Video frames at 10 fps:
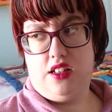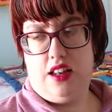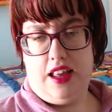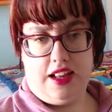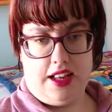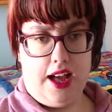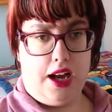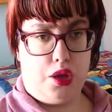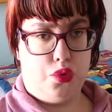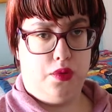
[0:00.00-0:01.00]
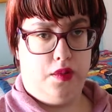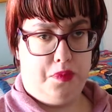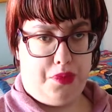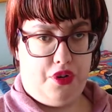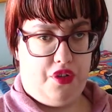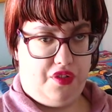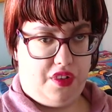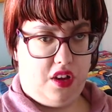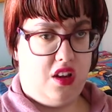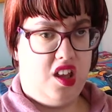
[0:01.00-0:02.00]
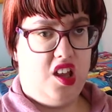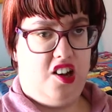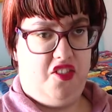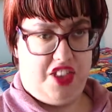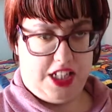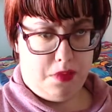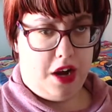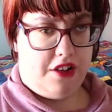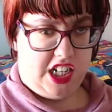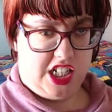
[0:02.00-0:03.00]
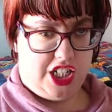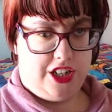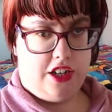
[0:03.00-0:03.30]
like actual proof of this marriage,